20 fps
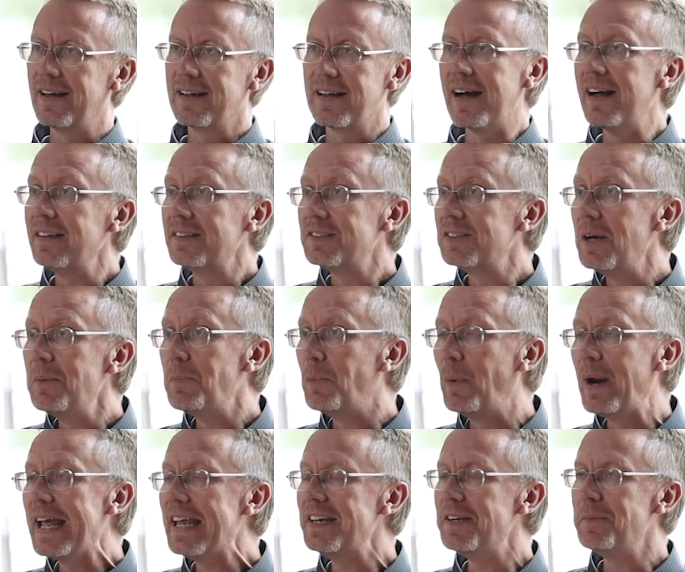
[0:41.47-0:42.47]
got some
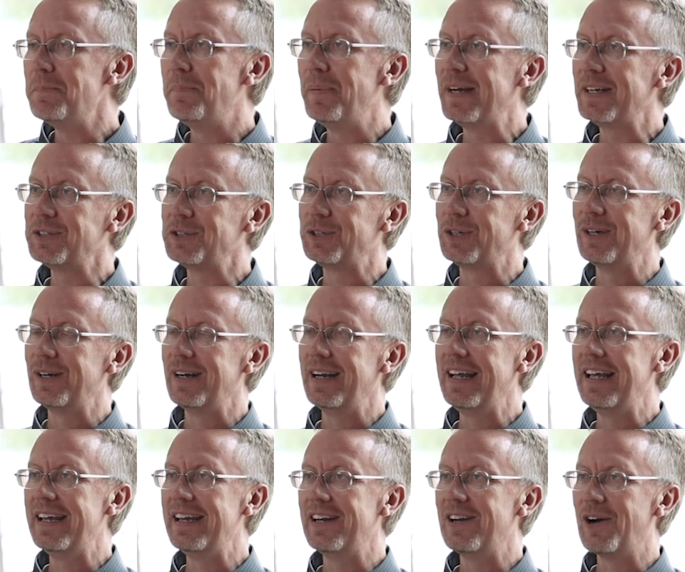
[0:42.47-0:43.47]
random picture
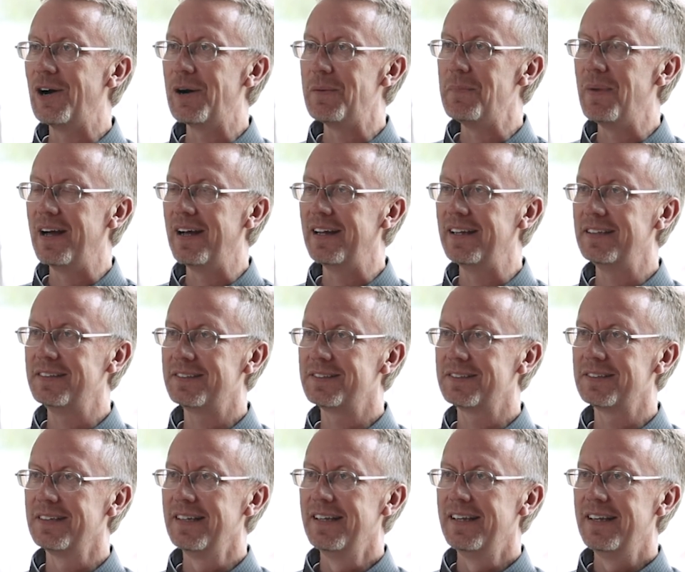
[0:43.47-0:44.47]
in our
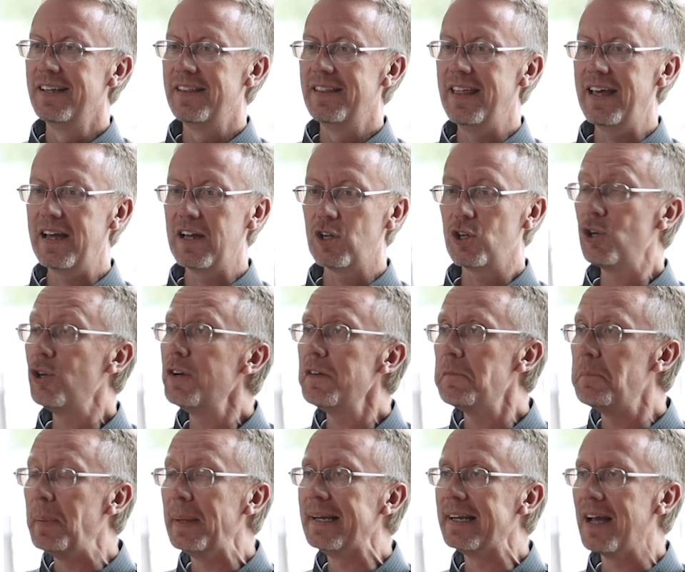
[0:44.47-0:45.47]
minds that could
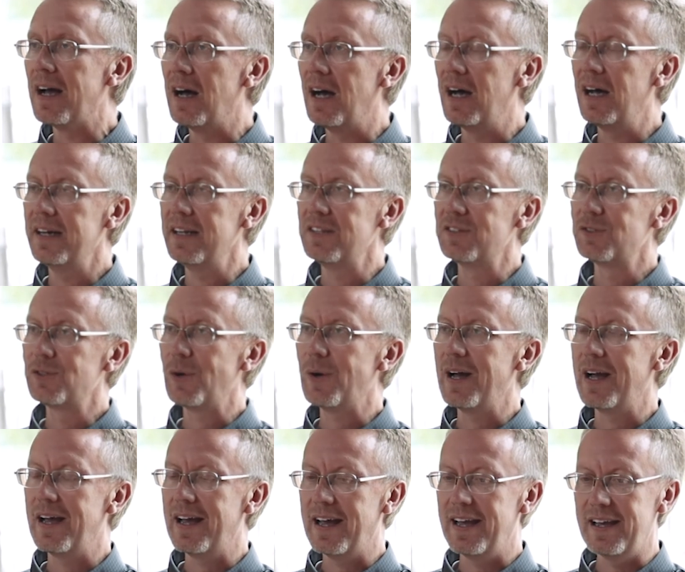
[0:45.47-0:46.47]
have been God. And so
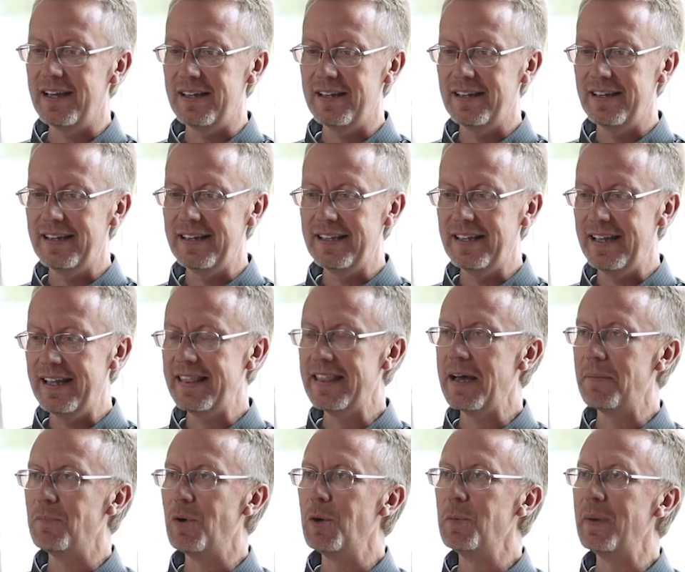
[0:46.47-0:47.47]
in
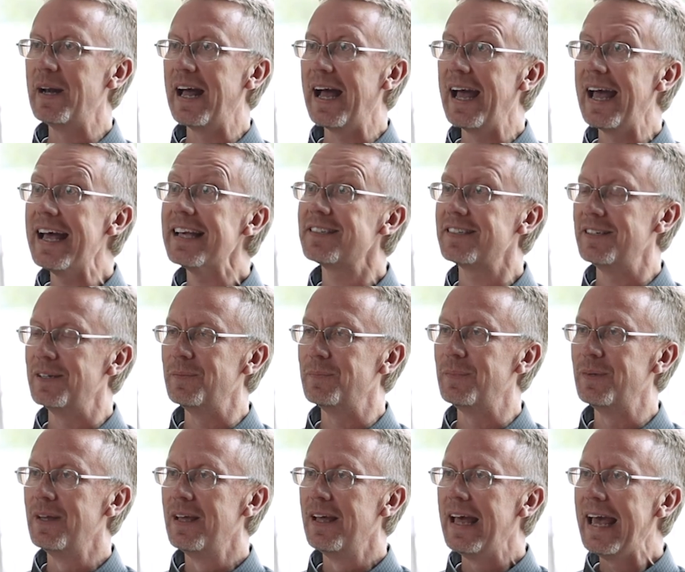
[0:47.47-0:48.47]
that moment, I asked
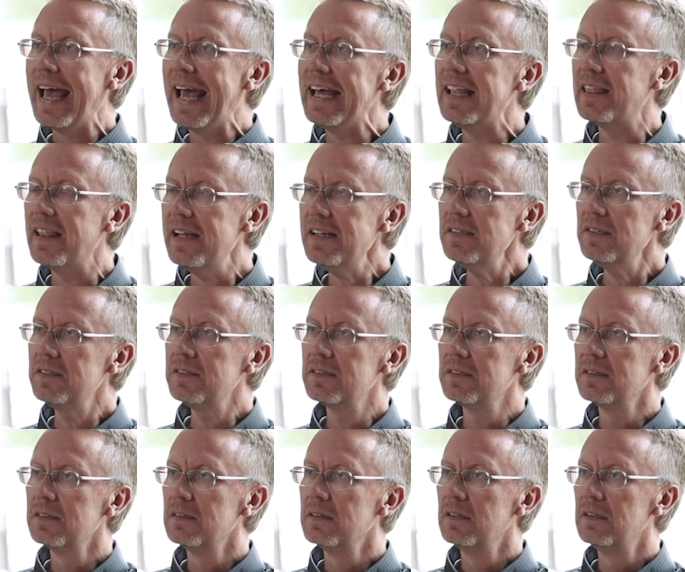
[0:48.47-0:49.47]
him, hey, let's
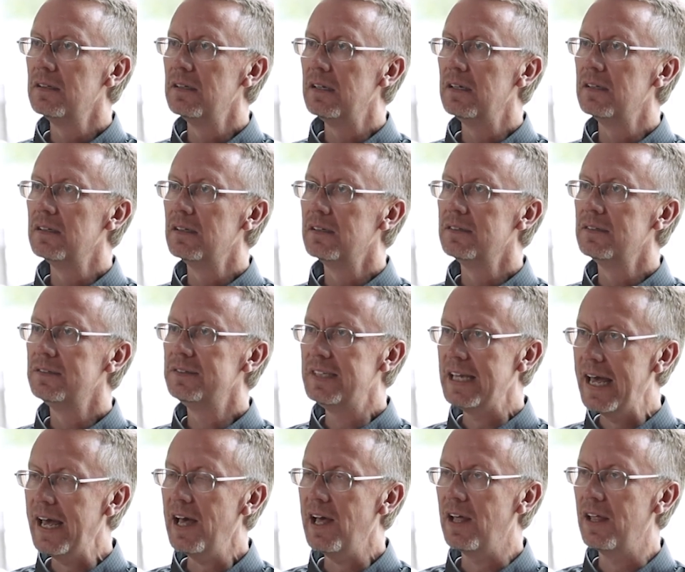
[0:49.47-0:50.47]

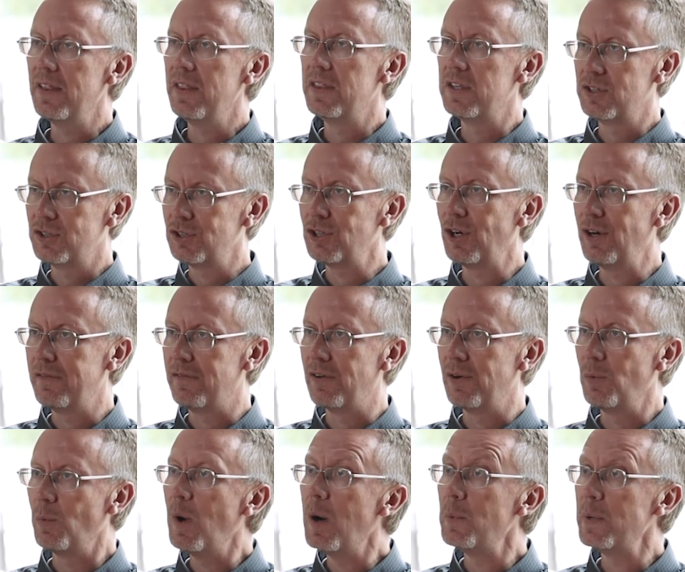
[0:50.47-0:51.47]
tell the
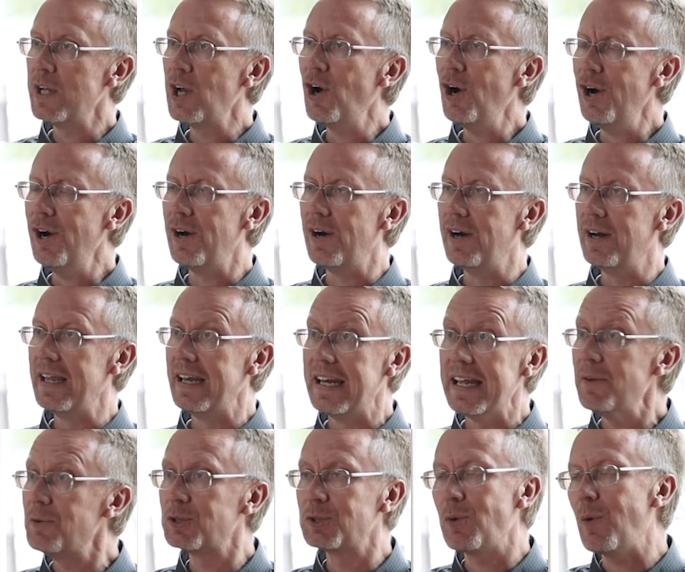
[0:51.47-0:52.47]
server what we heard. And
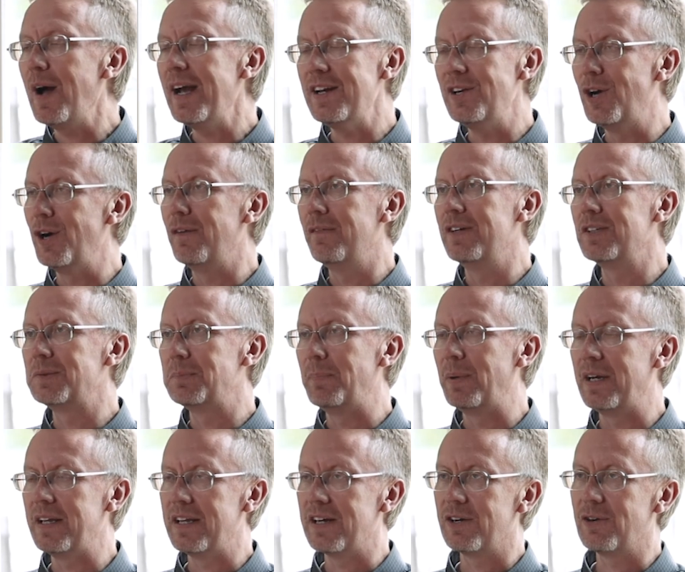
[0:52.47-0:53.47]
he was quite nervous,
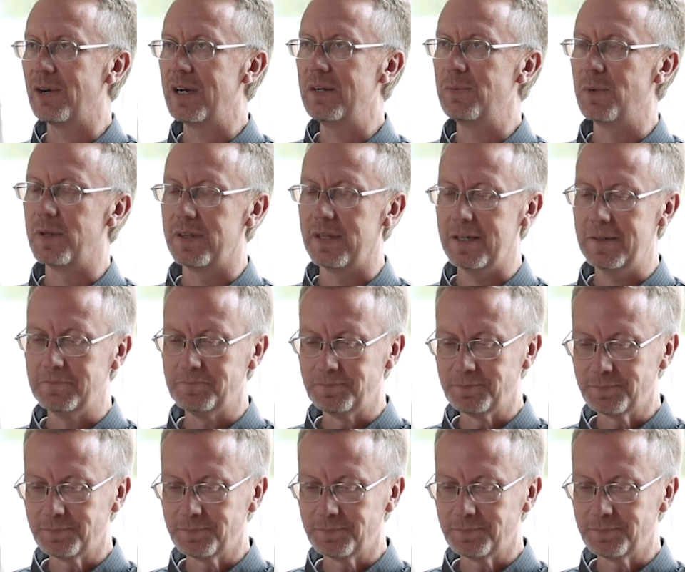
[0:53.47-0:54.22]
but he agreed with it.